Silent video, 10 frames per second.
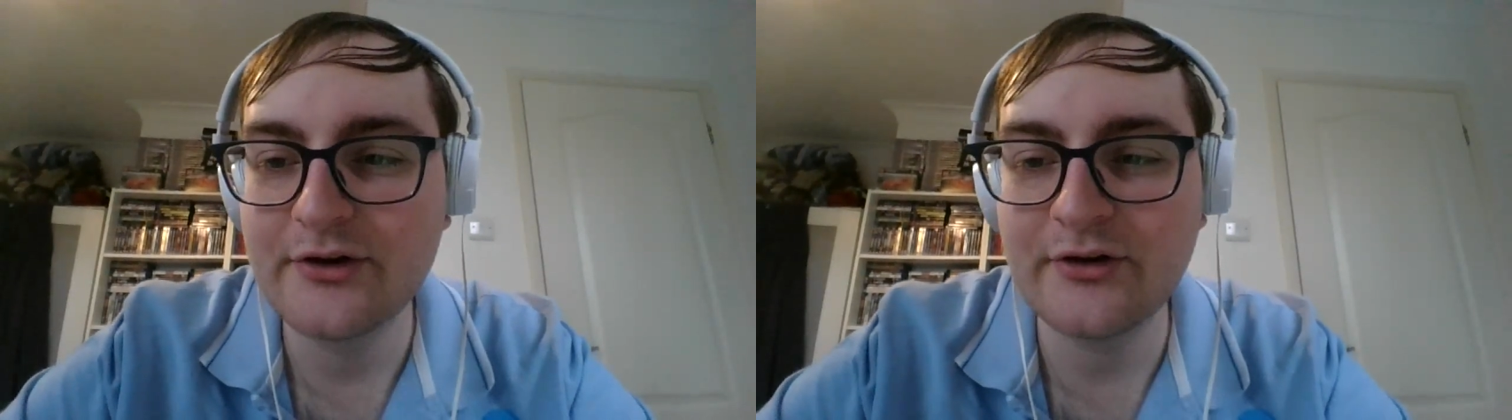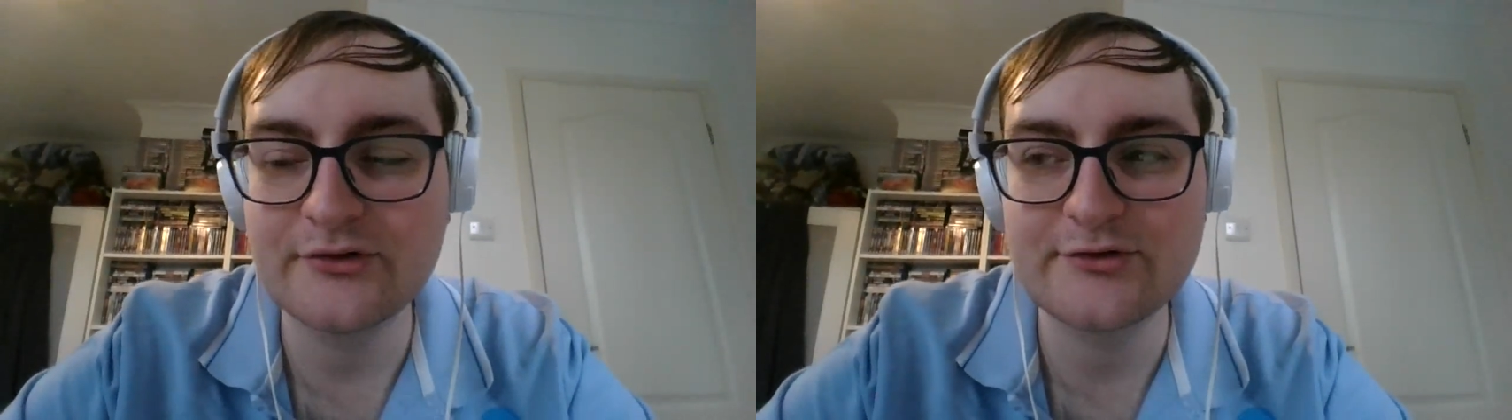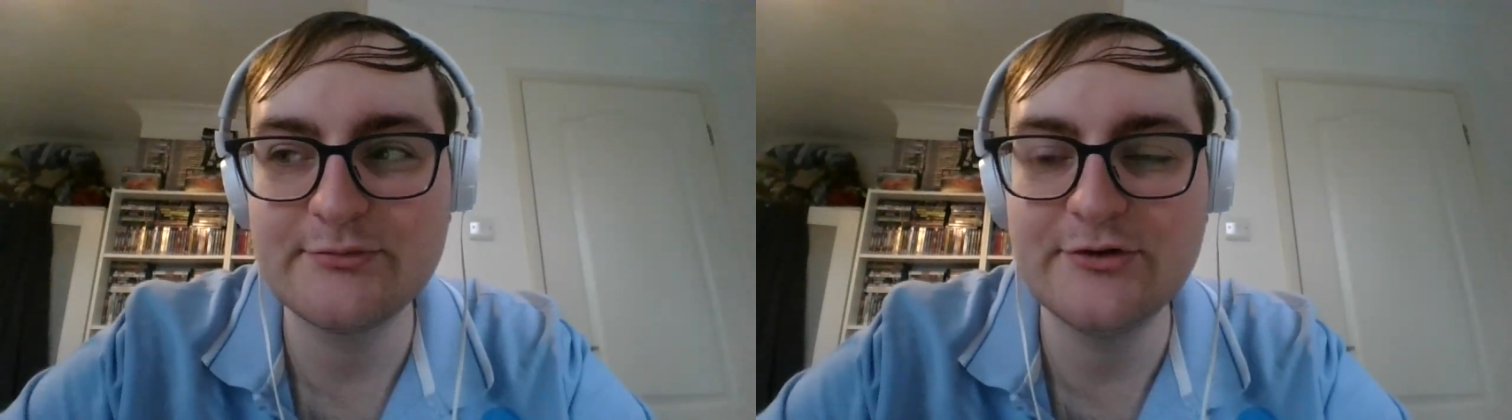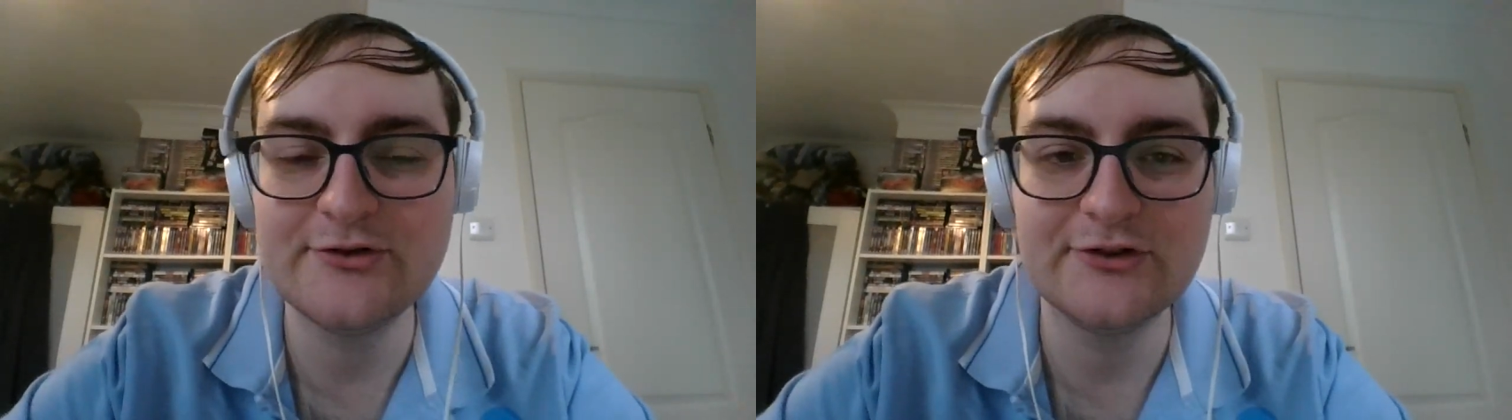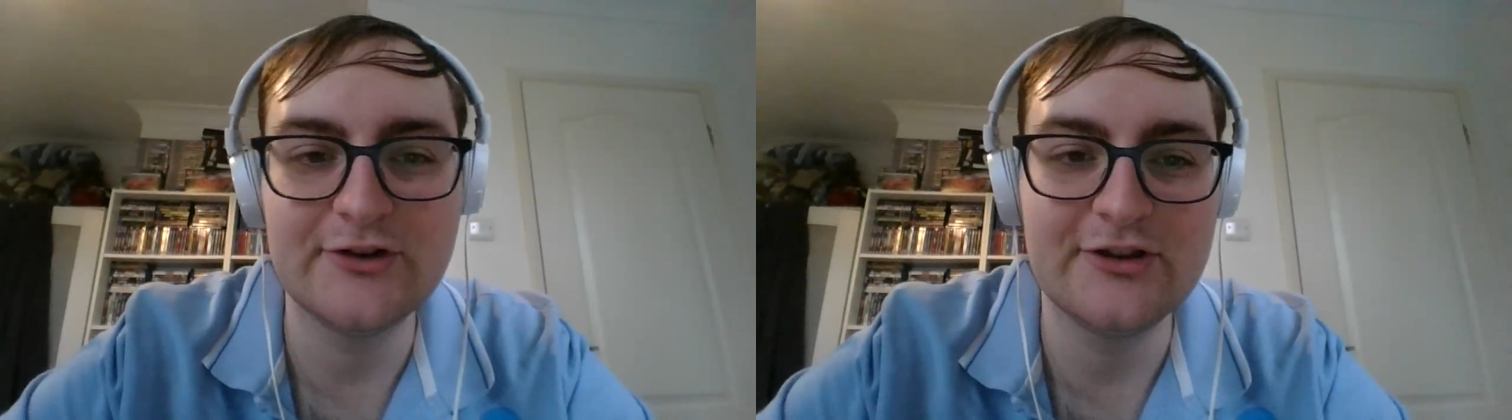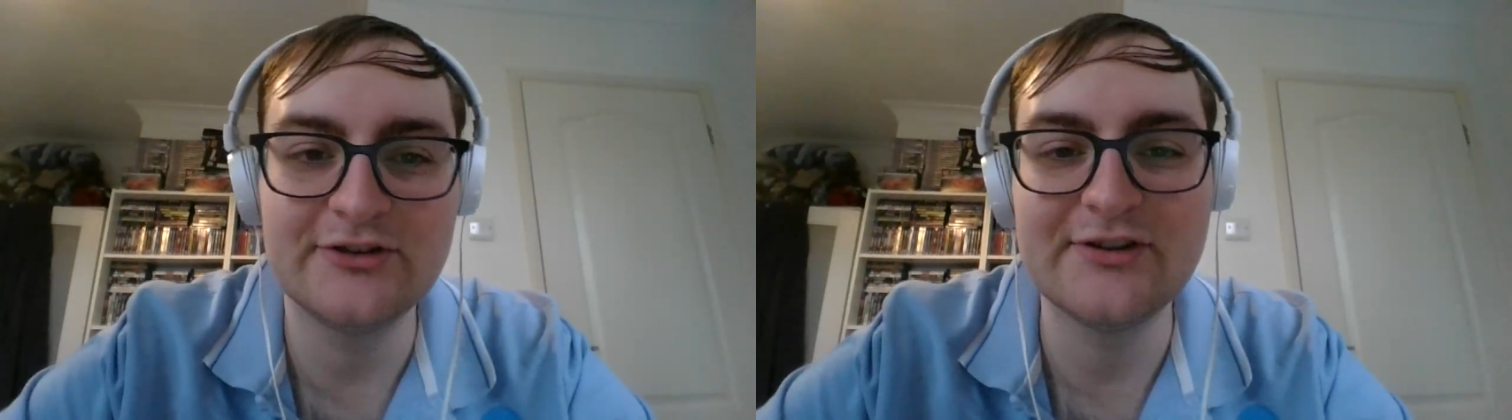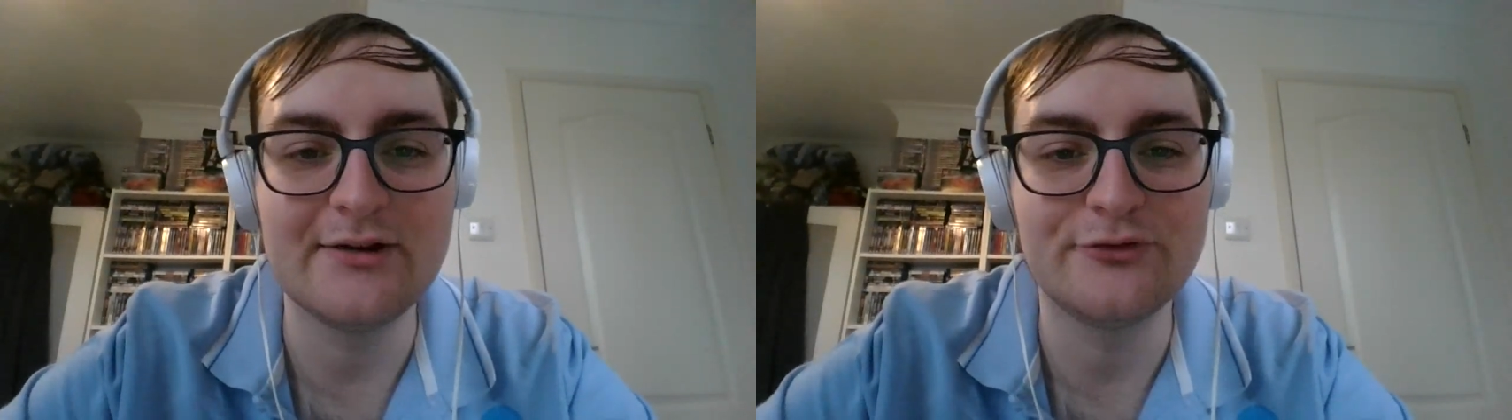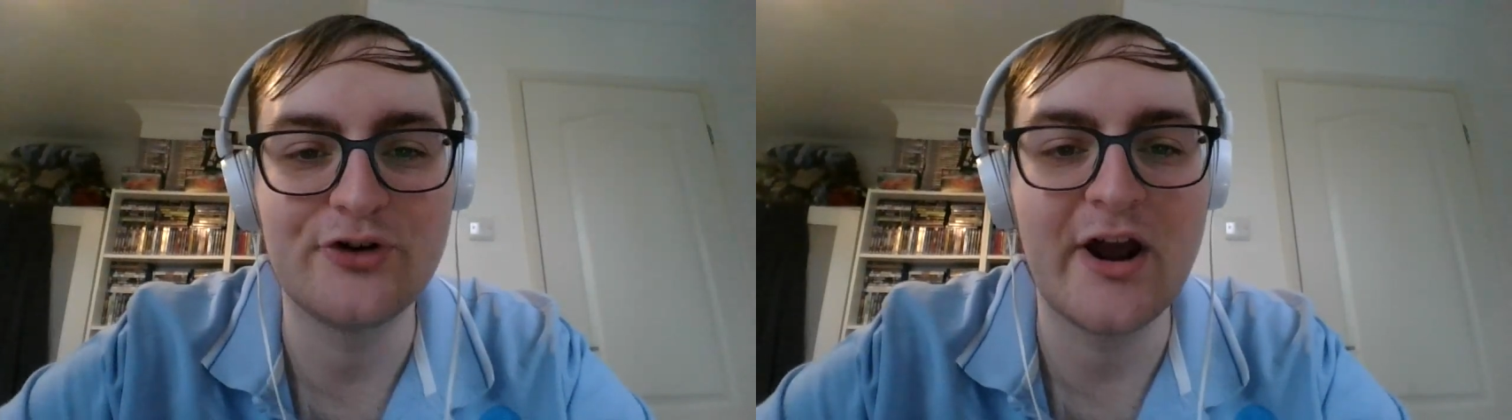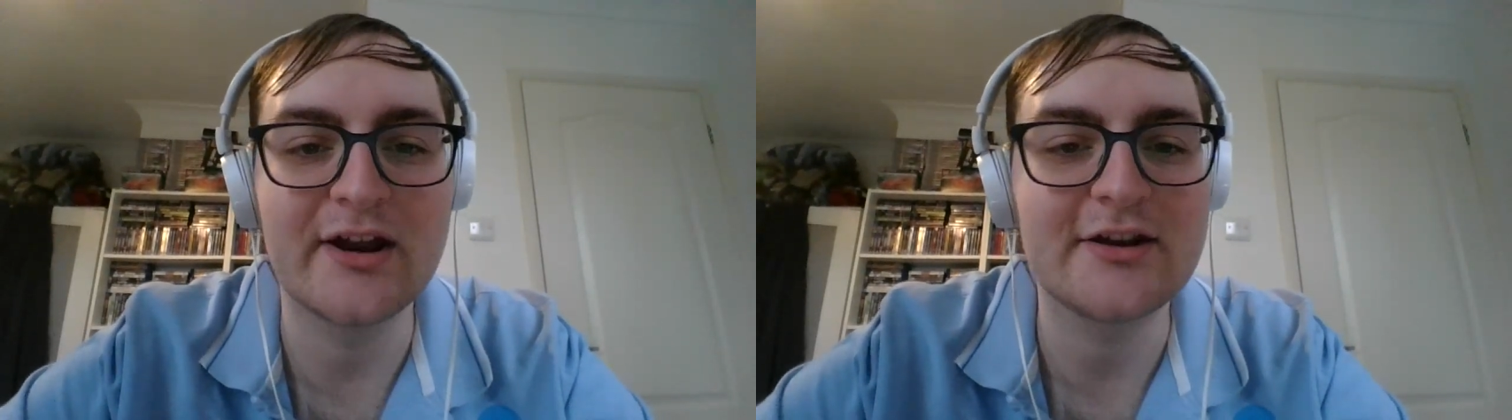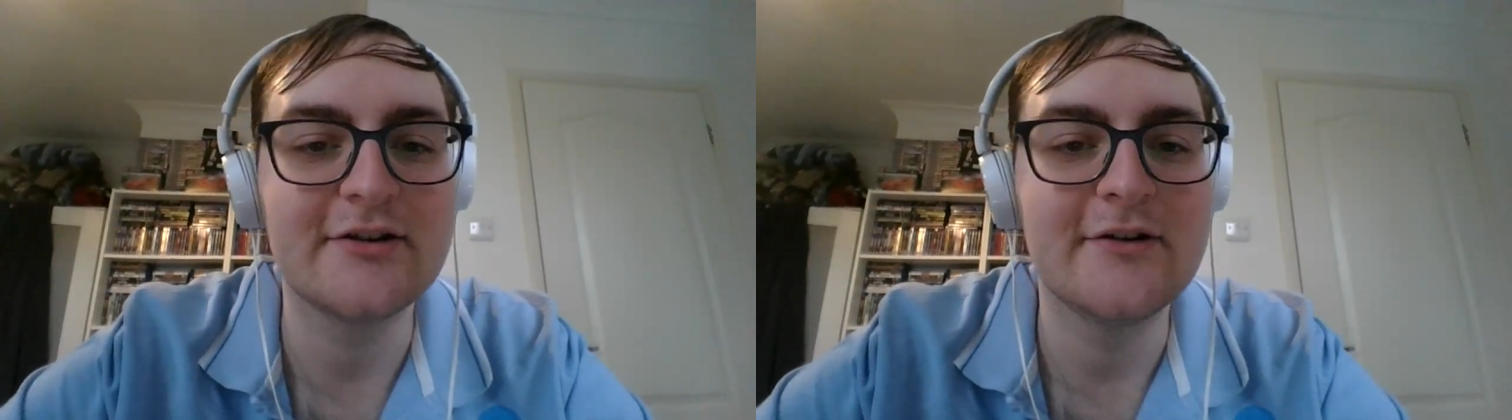contribution to the soundtrack.